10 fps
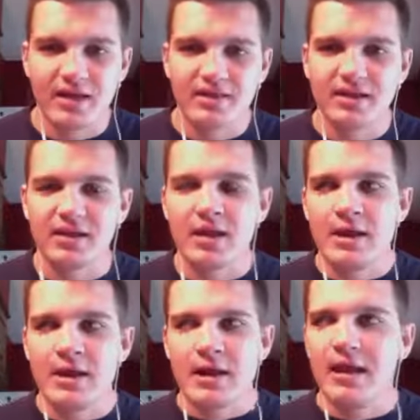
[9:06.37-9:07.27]
I think
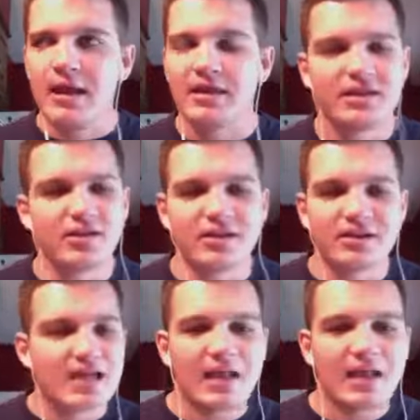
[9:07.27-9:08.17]
you're
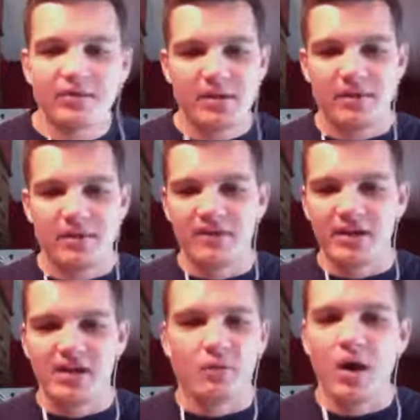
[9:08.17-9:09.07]
exactly right about
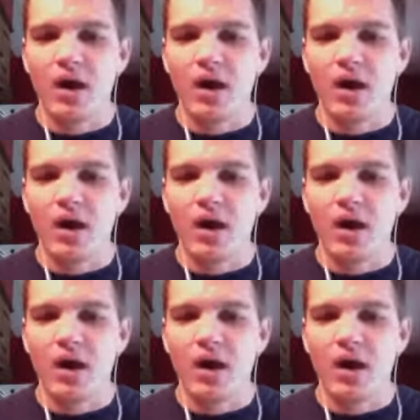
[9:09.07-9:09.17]
Vinny.